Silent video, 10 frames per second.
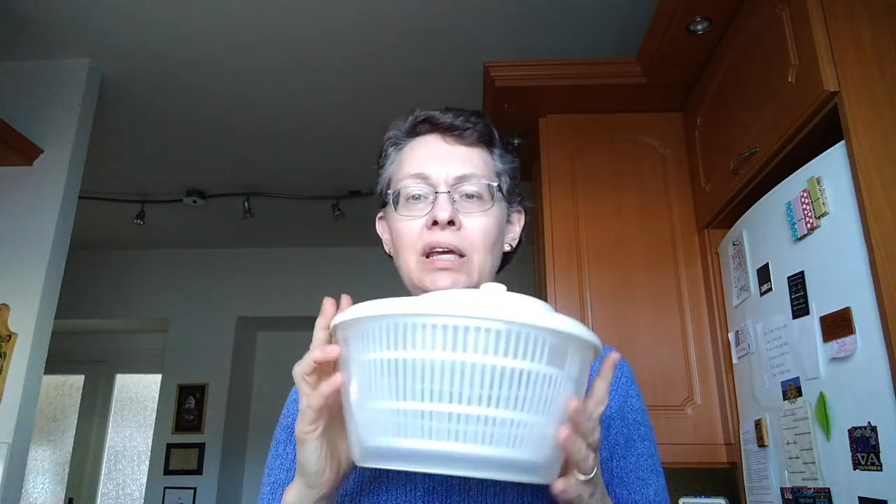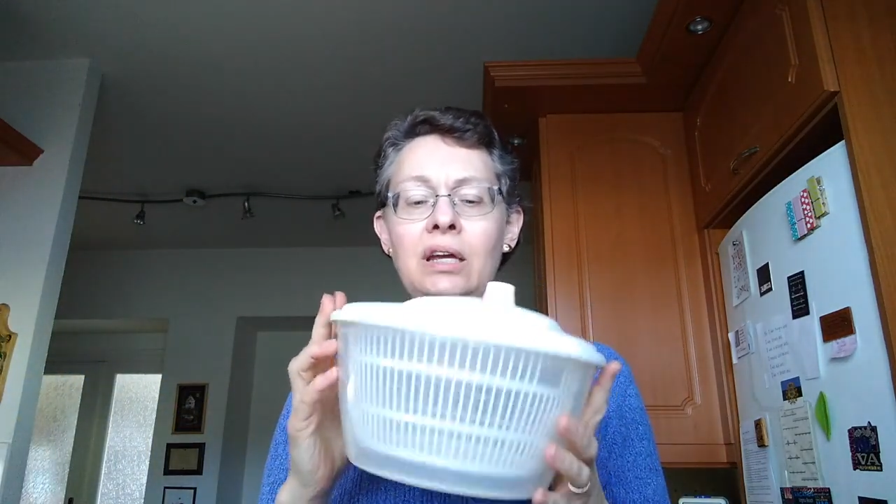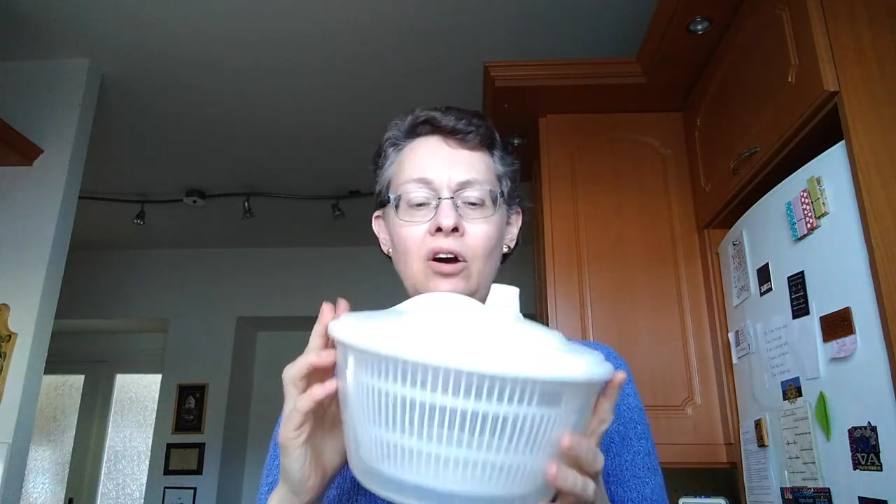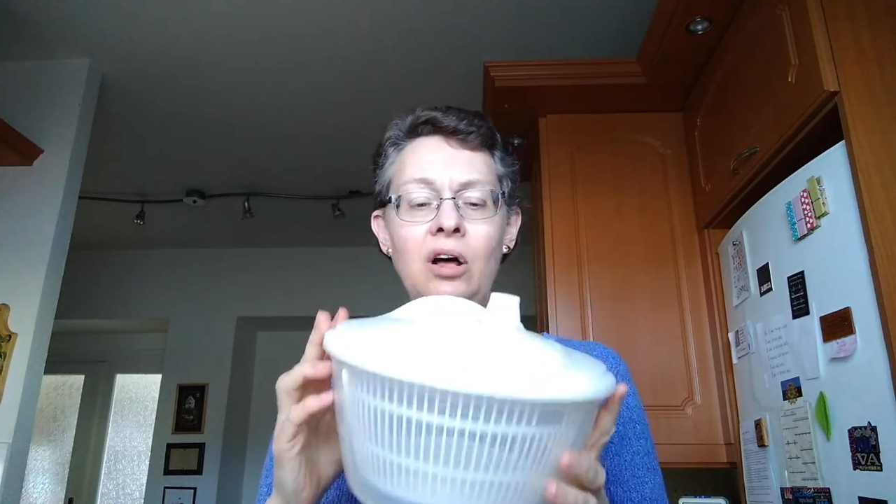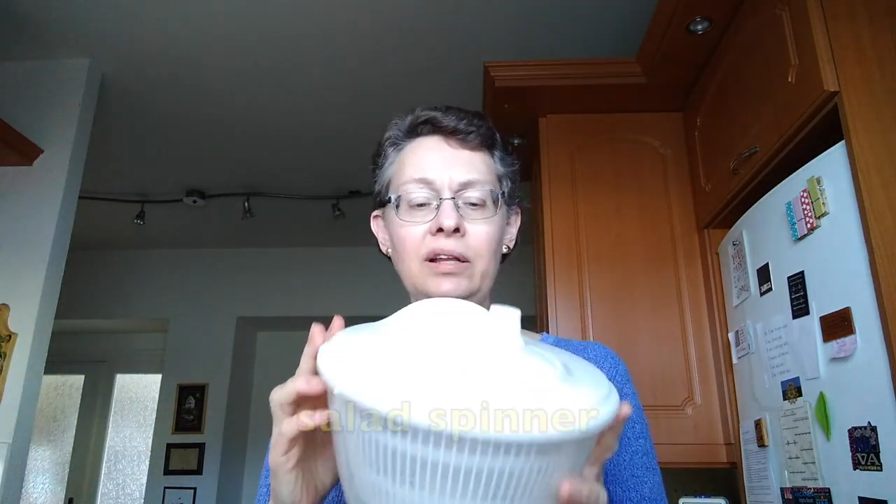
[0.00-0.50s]
They
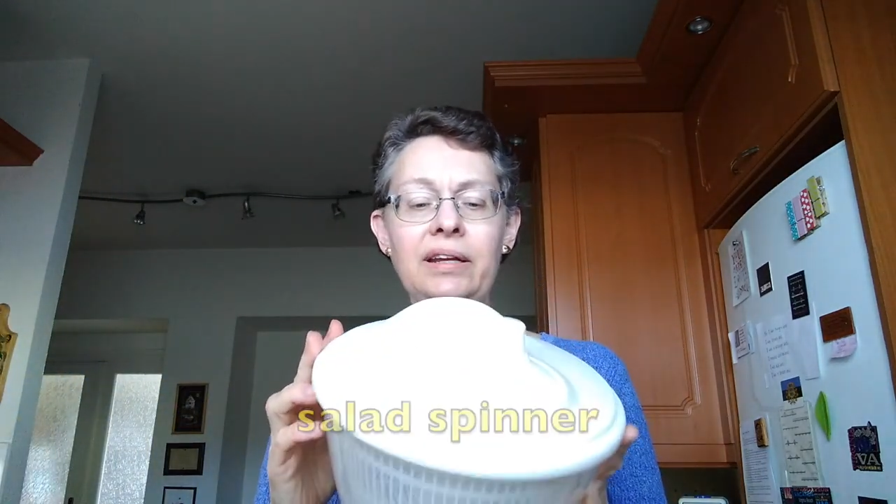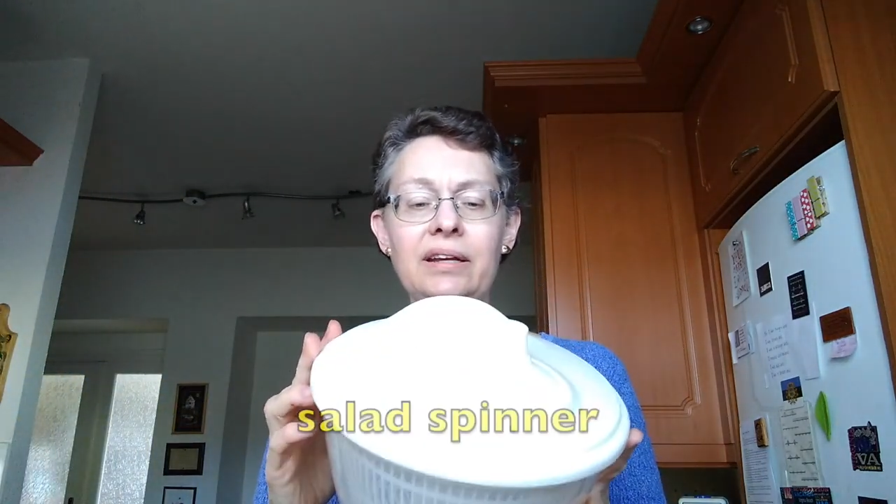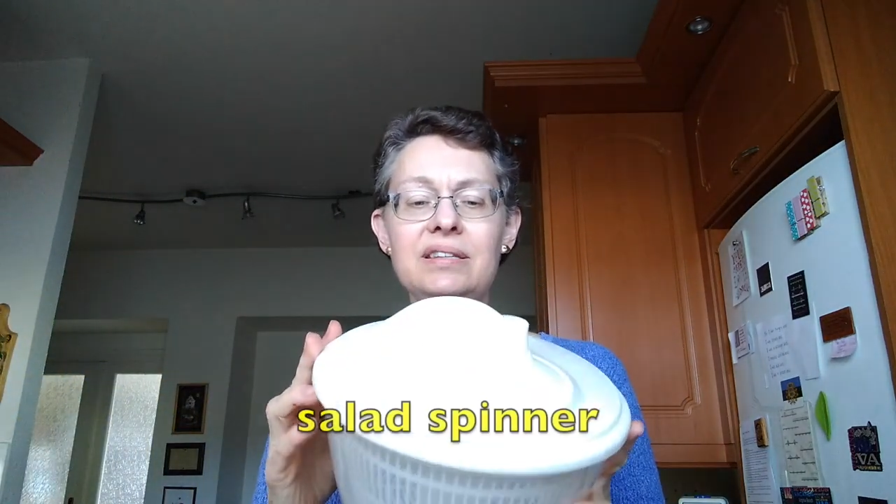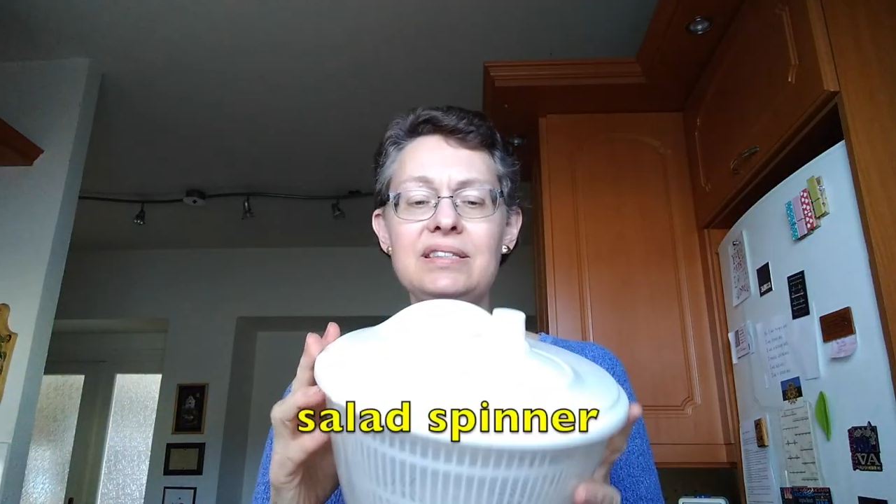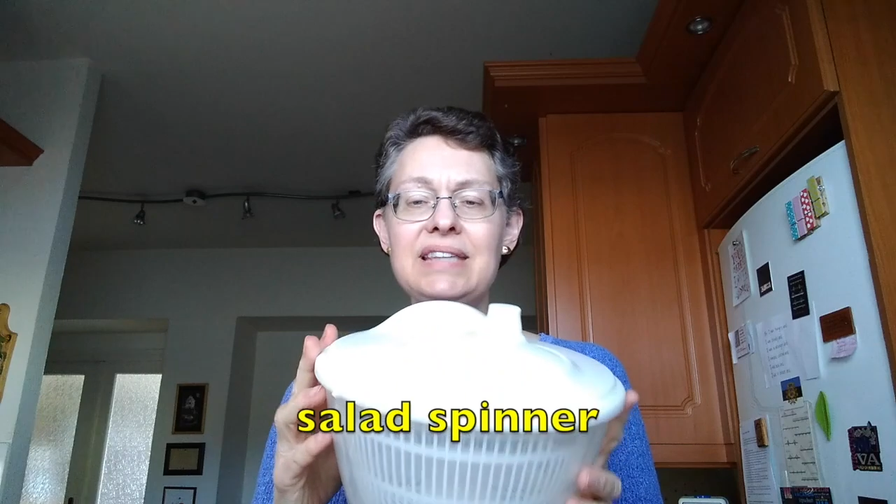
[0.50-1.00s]
call it
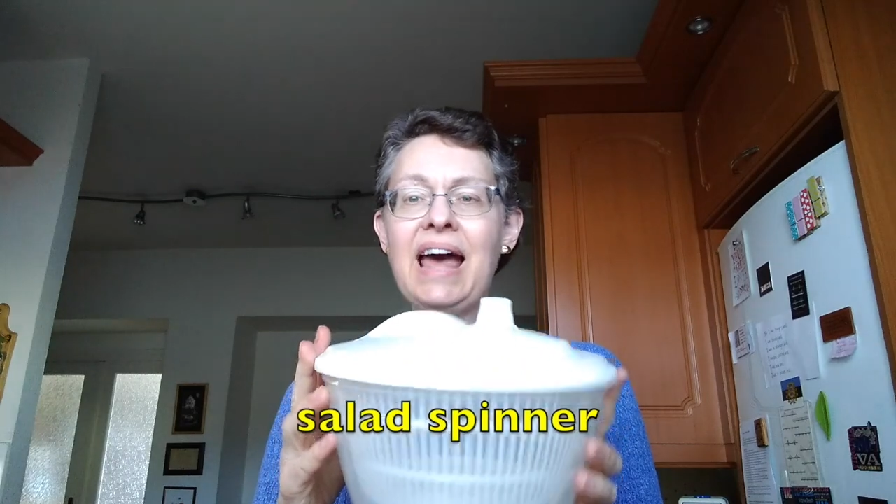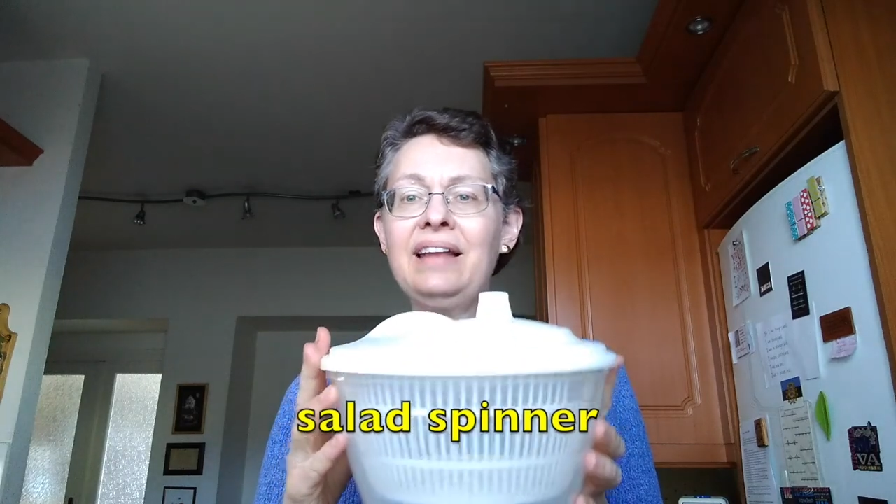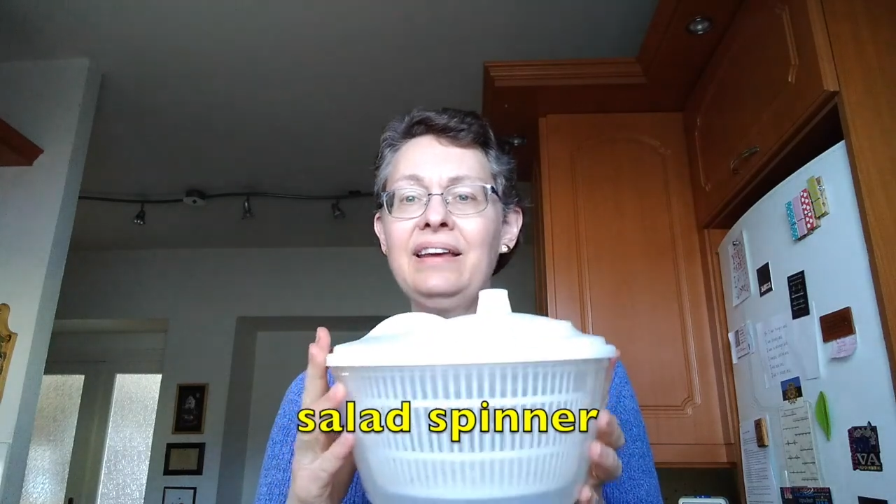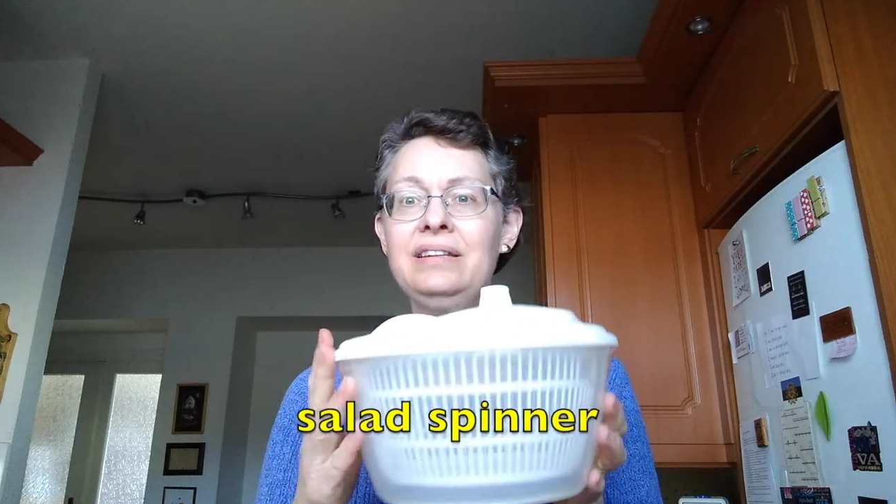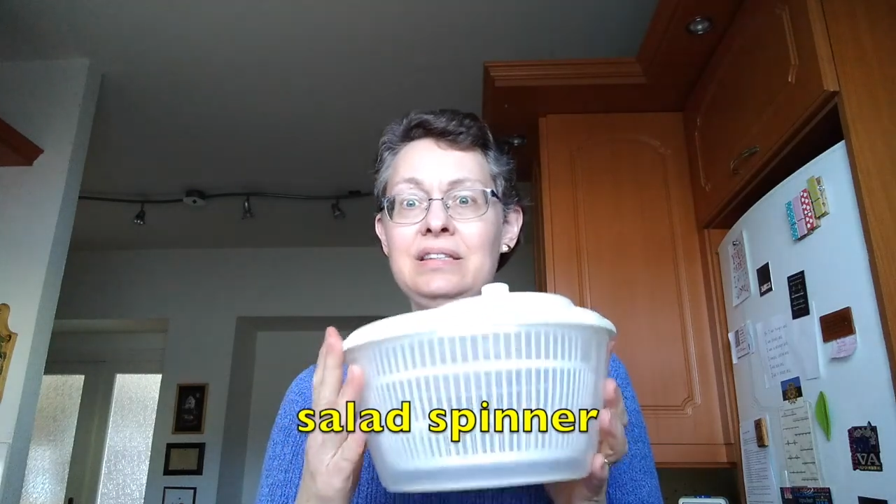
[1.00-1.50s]
a
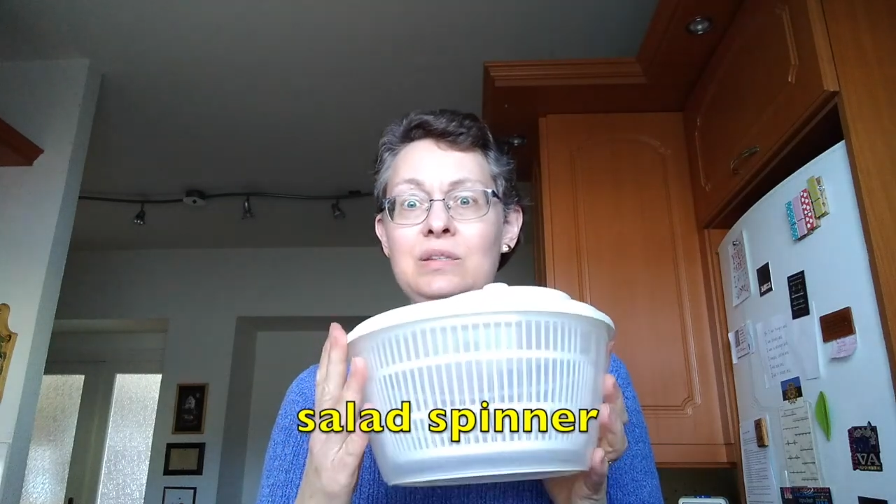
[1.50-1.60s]
salad